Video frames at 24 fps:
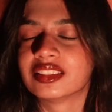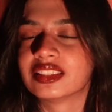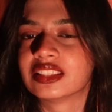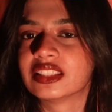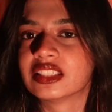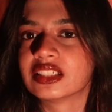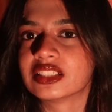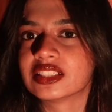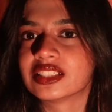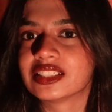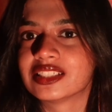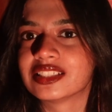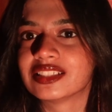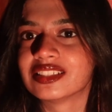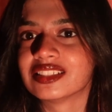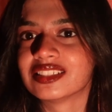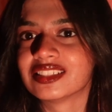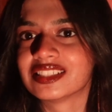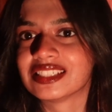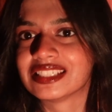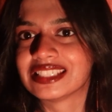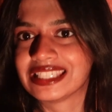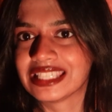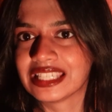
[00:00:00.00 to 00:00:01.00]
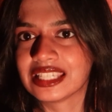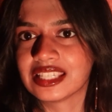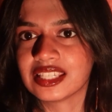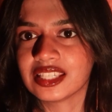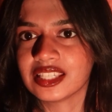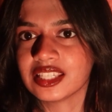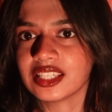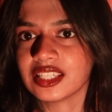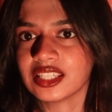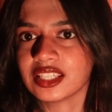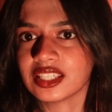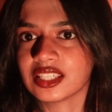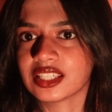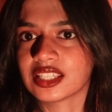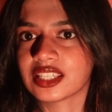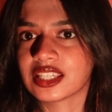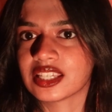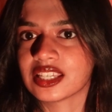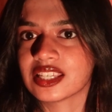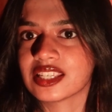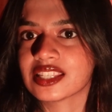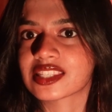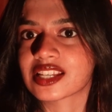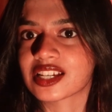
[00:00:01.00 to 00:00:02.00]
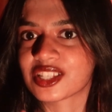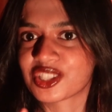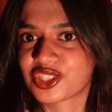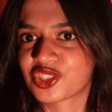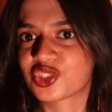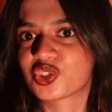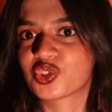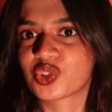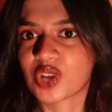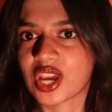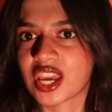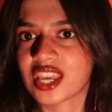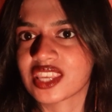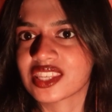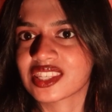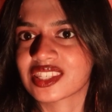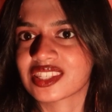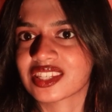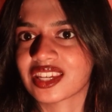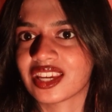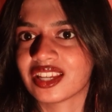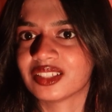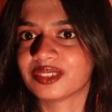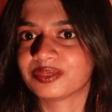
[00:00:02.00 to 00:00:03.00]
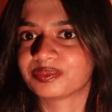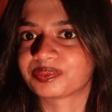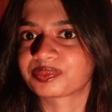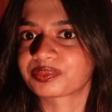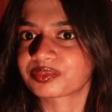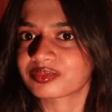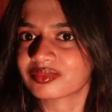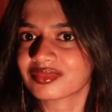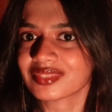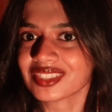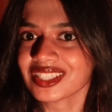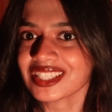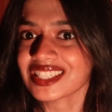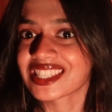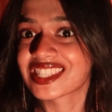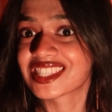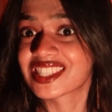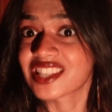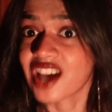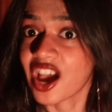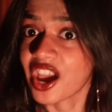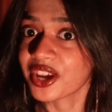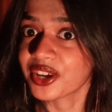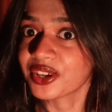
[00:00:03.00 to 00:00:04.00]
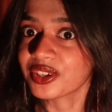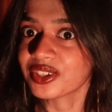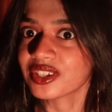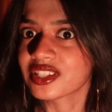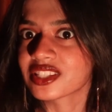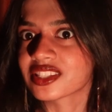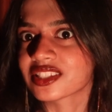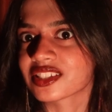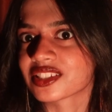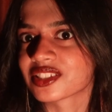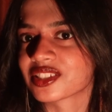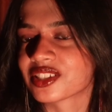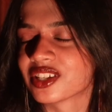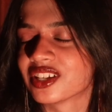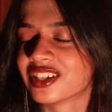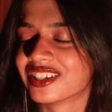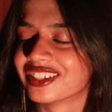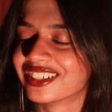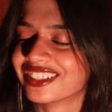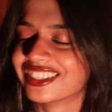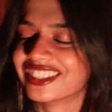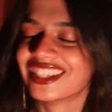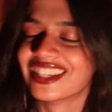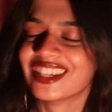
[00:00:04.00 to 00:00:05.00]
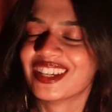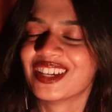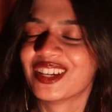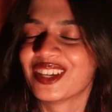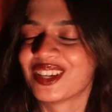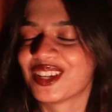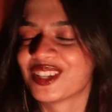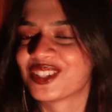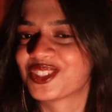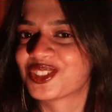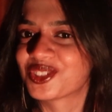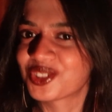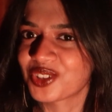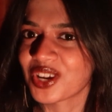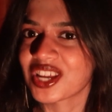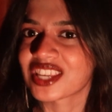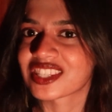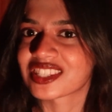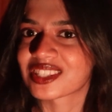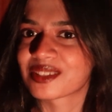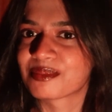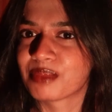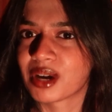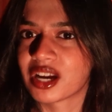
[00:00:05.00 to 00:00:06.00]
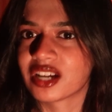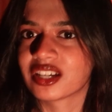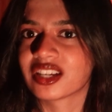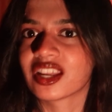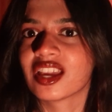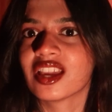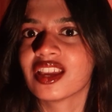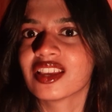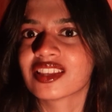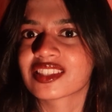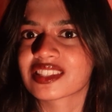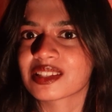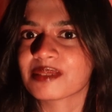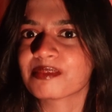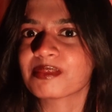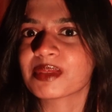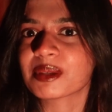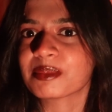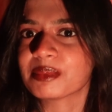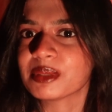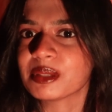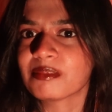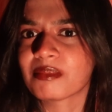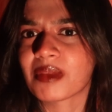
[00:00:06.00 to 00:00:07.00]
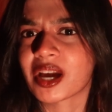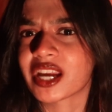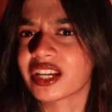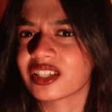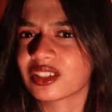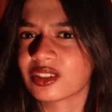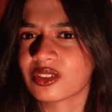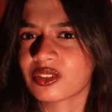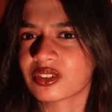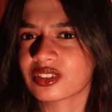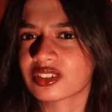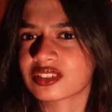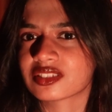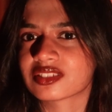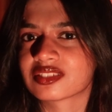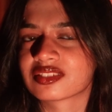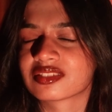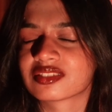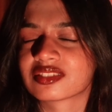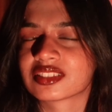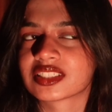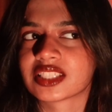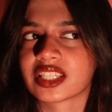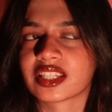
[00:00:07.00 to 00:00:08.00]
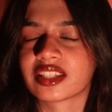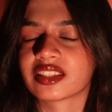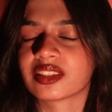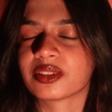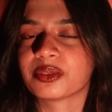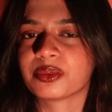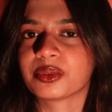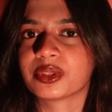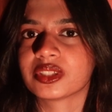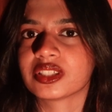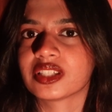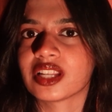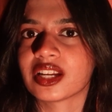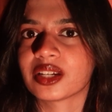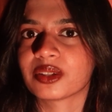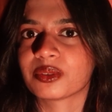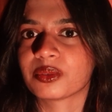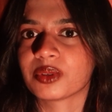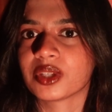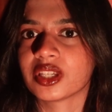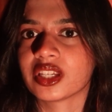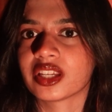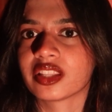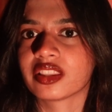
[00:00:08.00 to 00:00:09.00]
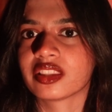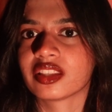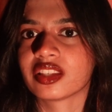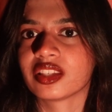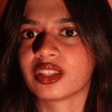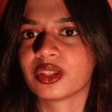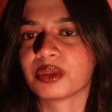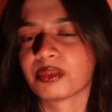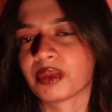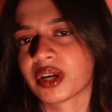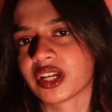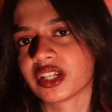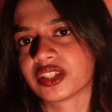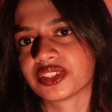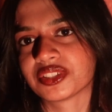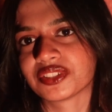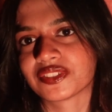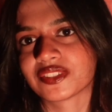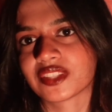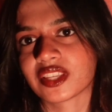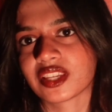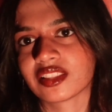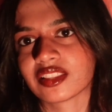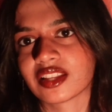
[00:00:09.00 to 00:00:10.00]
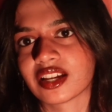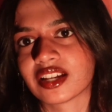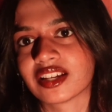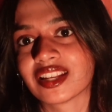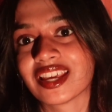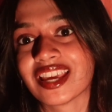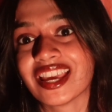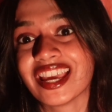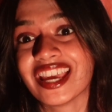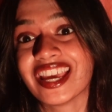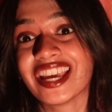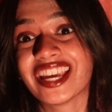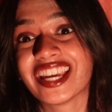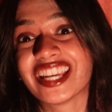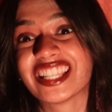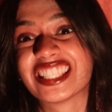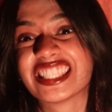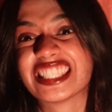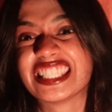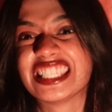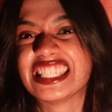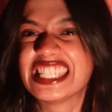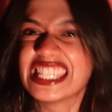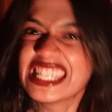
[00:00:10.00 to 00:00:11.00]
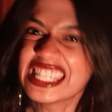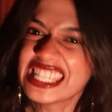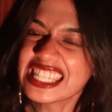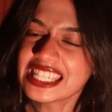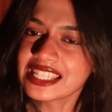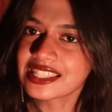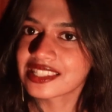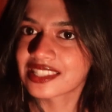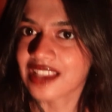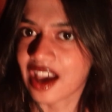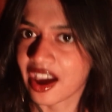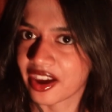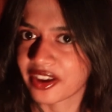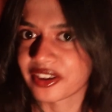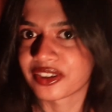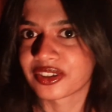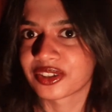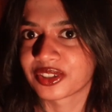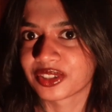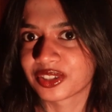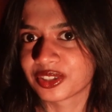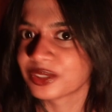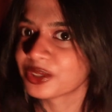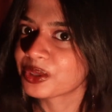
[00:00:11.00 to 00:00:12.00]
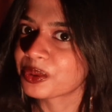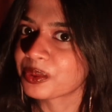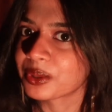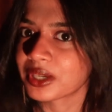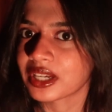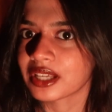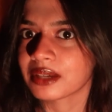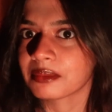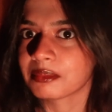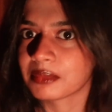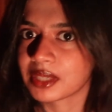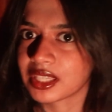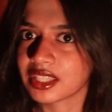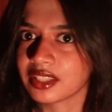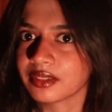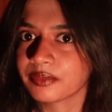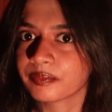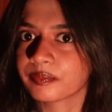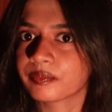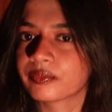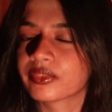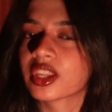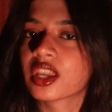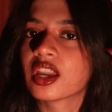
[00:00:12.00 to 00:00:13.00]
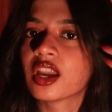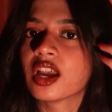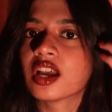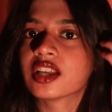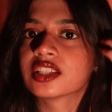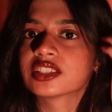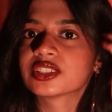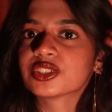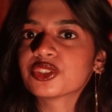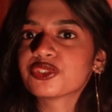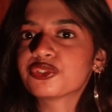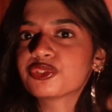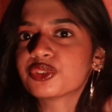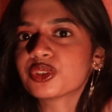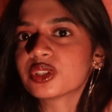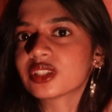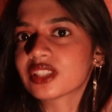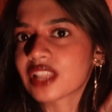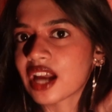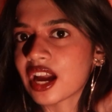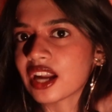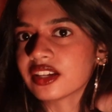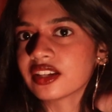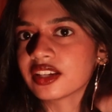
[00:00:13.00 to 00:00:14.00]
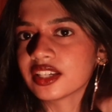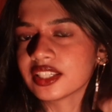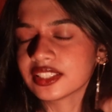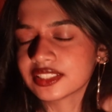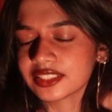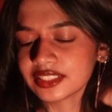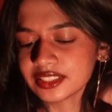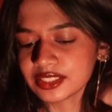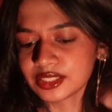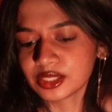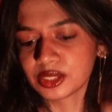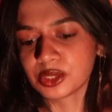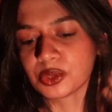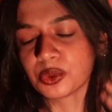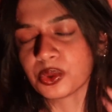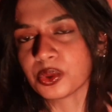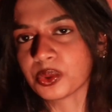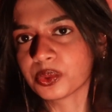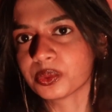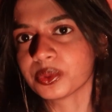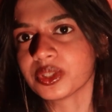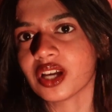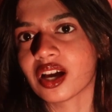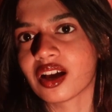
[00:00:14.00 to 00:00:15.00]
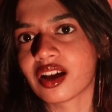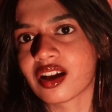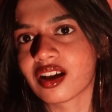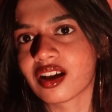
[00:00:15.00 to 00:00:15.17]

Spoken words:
the D is unstressed and desire is stressed, but some people might not say the word that way, and then you might just think that it's desired, you know what I mean? So for that reason alone,